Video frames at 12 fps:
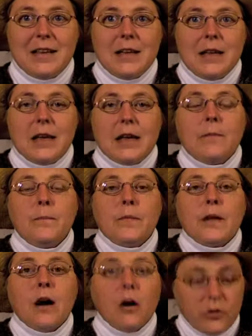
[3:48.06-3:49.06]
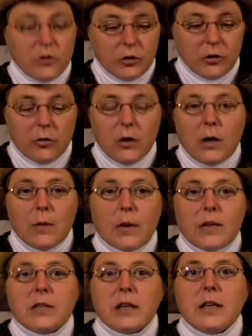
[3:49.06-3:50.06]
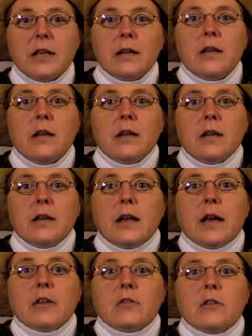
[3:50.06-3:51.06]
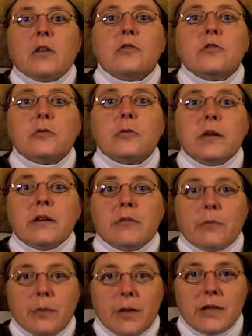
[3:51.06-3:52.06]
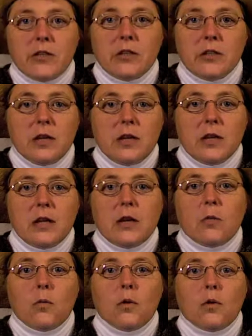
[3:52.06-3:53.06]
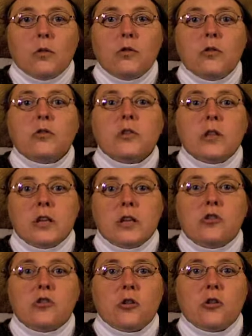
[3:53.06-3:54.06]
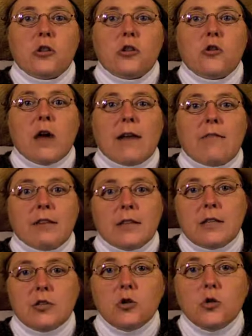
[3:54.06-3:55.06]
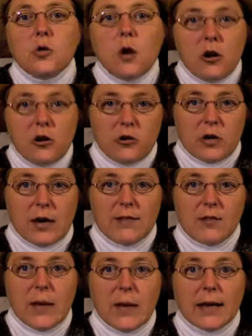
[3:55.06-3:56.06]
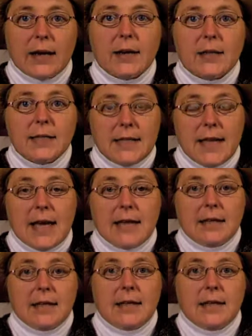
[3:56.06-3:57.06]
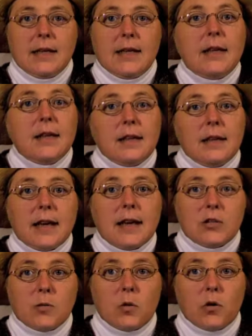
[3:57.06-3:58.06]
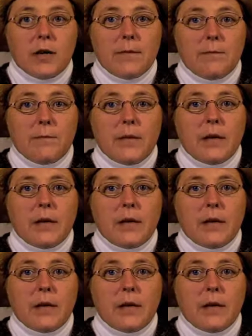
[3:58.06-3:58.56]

And also, by sending it out to those 3 different places, it will usually ensure that you have at least 2 hard drives back on set the next morning.